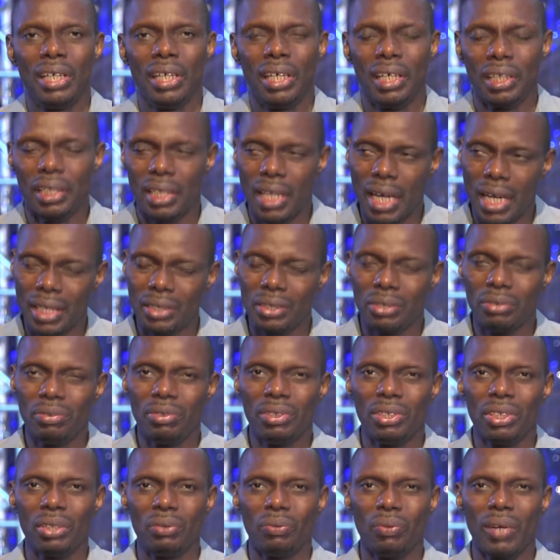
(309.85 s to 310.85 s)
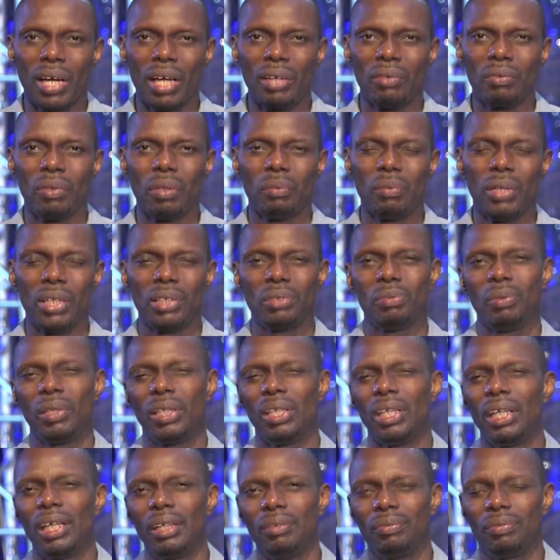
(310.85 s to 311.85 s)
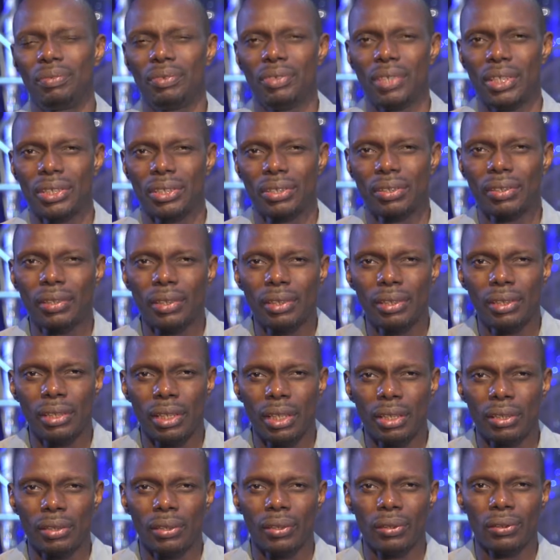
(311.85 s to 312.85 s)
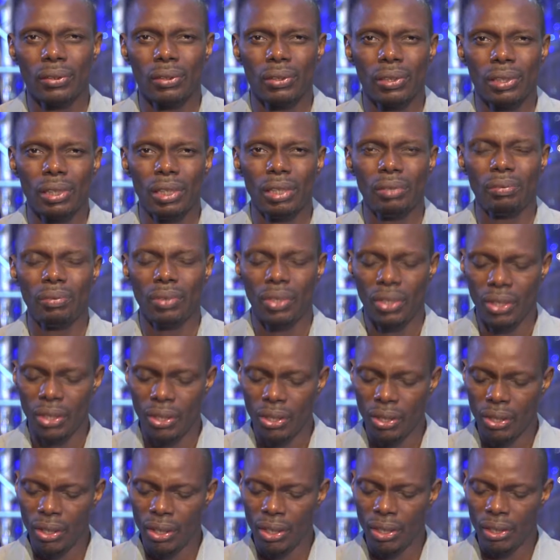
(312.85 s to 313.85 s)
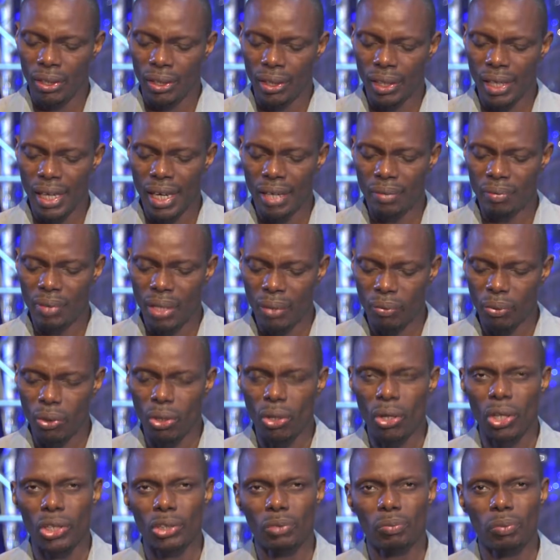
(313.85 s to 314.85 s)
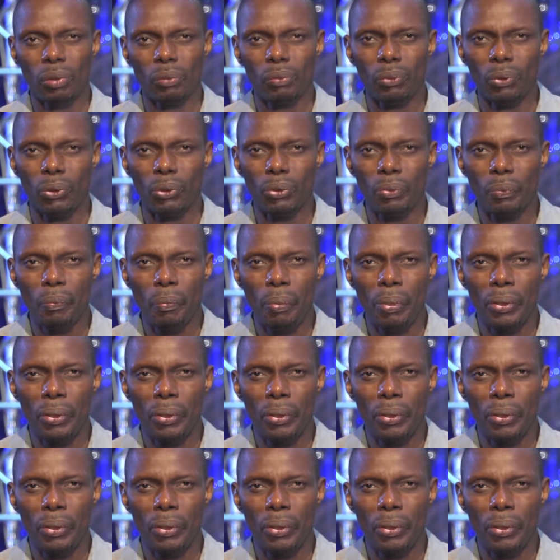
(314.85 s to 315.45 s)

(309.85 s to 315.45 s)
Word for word: And that's the reason why we must be careful as Christians not to live the life that will cause people